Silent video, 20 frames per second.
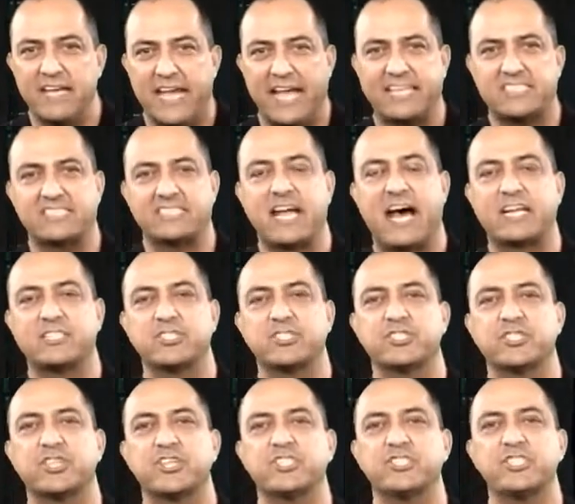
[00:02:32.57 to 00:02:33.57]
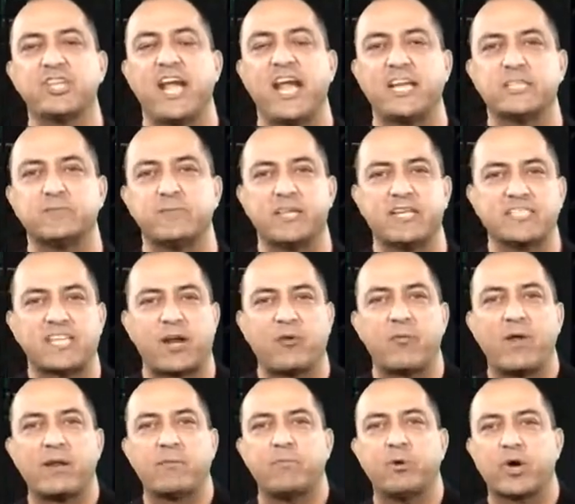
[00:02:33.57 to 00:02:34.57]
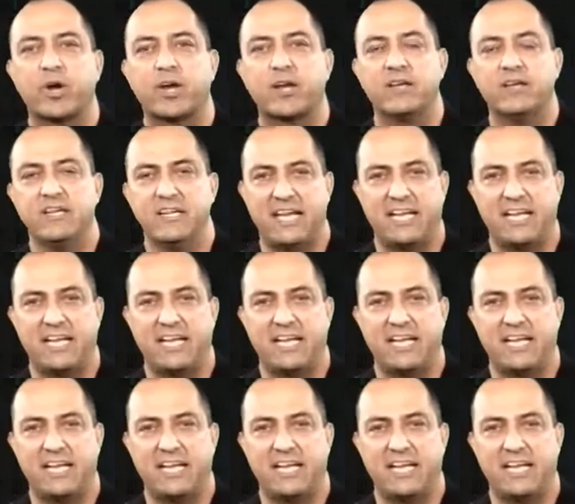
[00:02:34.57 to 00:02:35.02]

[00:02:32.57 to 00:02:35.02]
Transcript: It's not just going to change because I read a book.